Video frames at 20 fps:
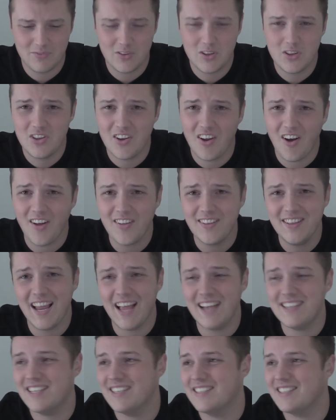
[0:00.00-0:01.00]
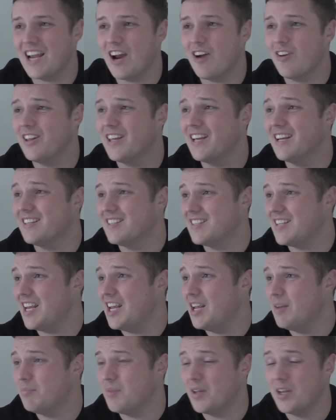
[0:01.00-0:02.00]
Not necessarily a
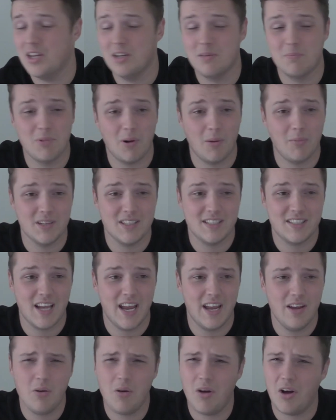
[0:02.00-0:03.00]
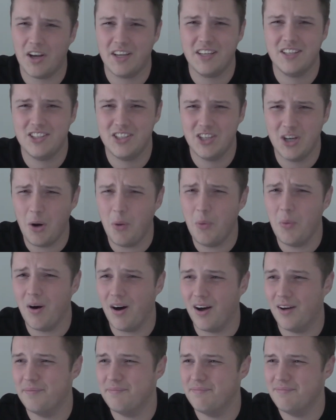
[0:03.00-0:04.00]
team that you'd probably say, oh, do you know
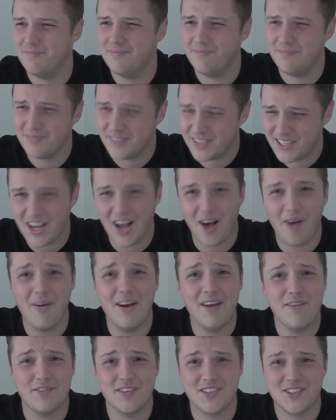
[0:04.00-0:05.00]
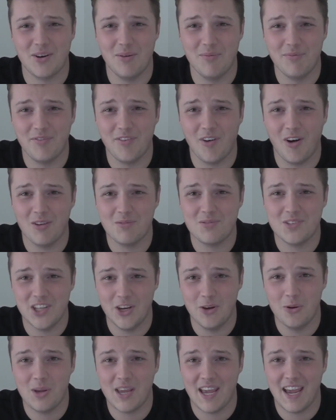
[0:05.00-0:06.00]
what? Can't wait for Scunthorpe's
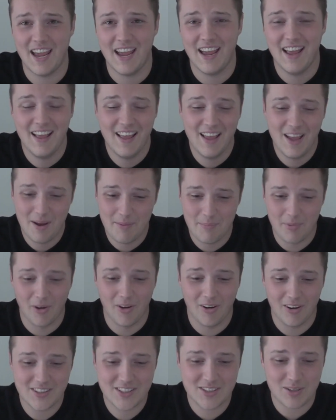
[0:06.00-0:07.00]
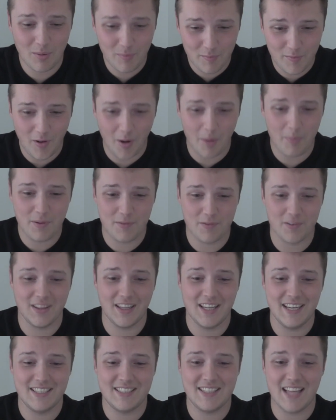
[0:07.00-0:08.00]
new kit. But Scunthorpe have
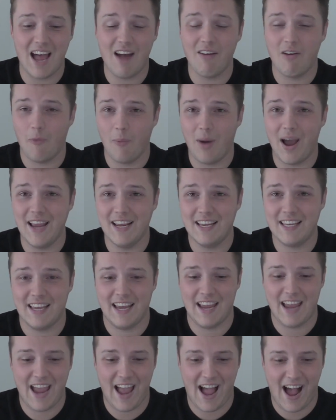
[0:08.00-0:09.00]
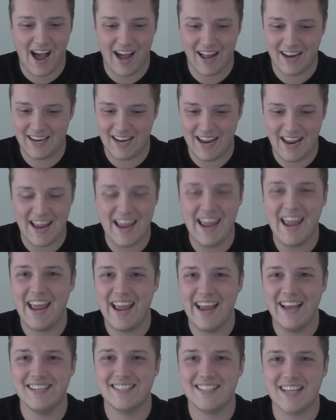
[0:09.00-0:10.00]
released their away kit, and it
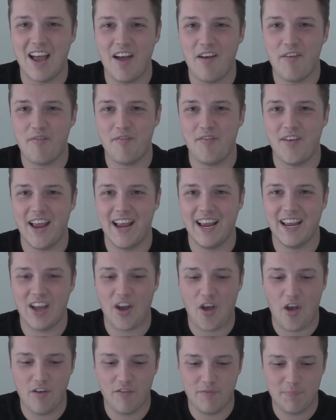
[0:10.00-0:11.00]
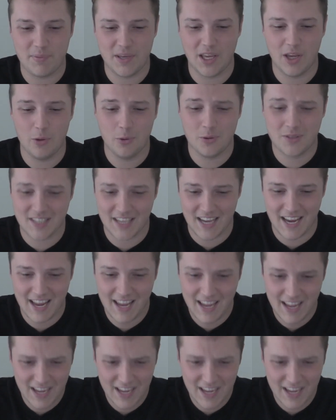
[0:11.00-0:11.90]
is a thing of beauty.